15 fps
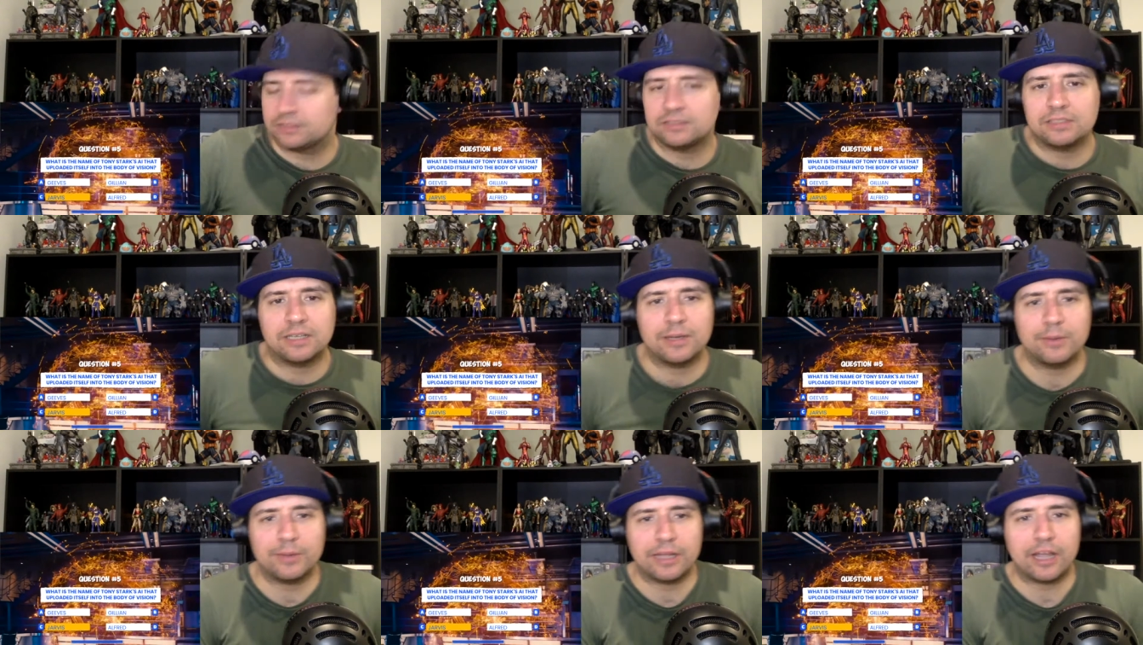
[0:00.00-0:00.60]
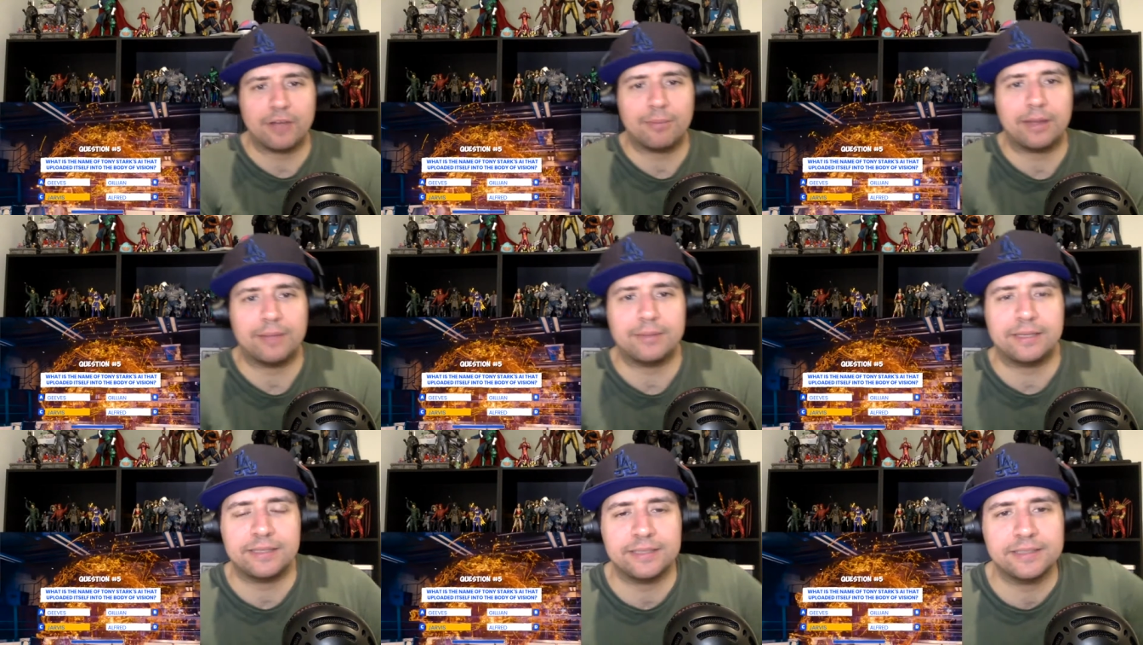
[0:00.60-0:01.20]
There we go, baby.
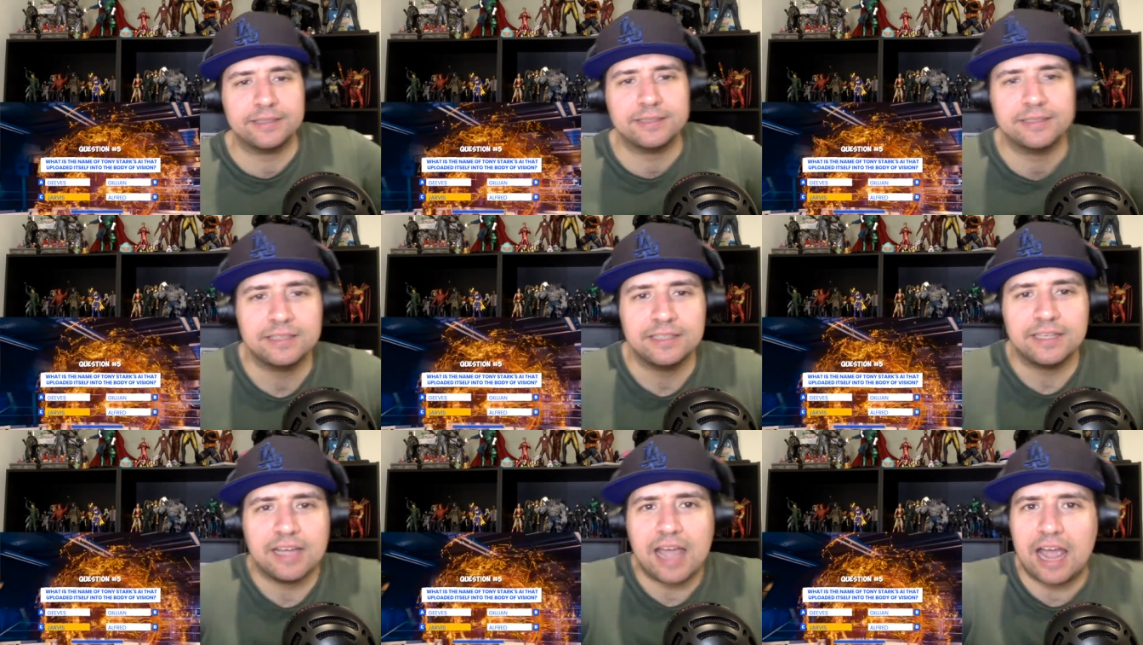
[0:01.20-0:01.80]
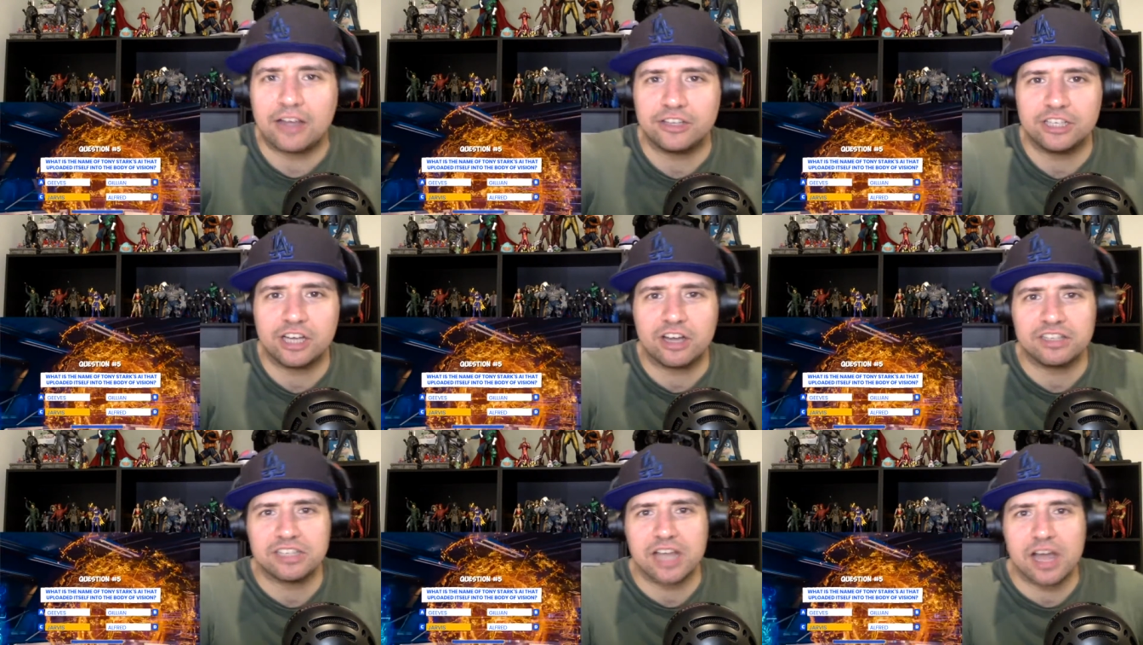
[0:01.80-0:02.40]
How are you
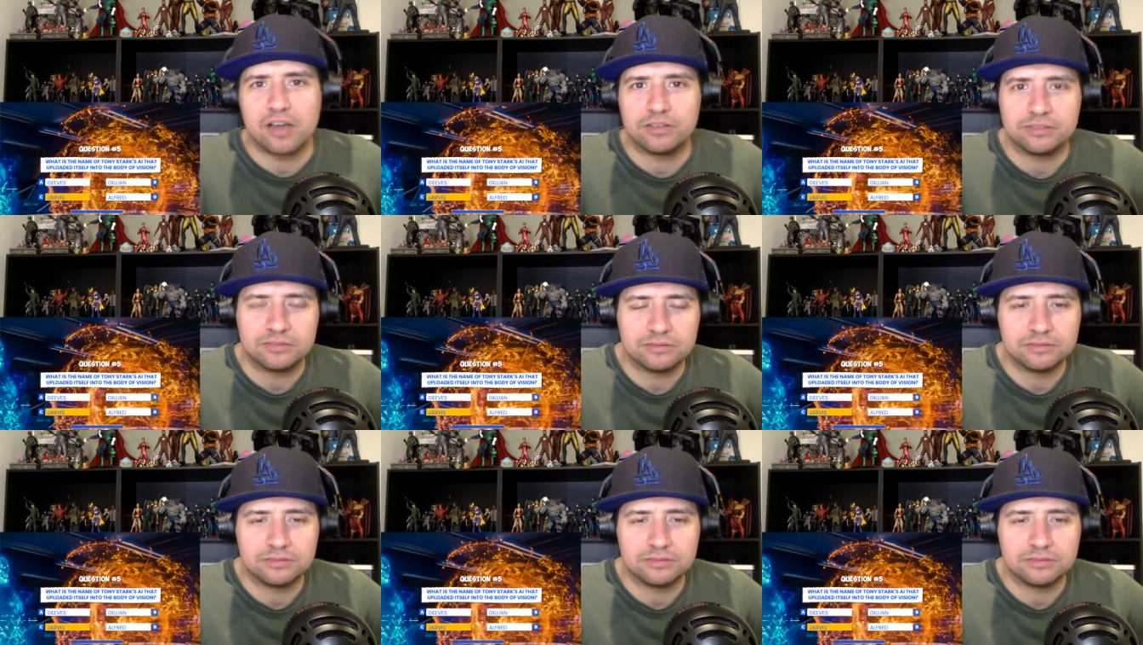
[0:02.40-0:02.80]
guys going?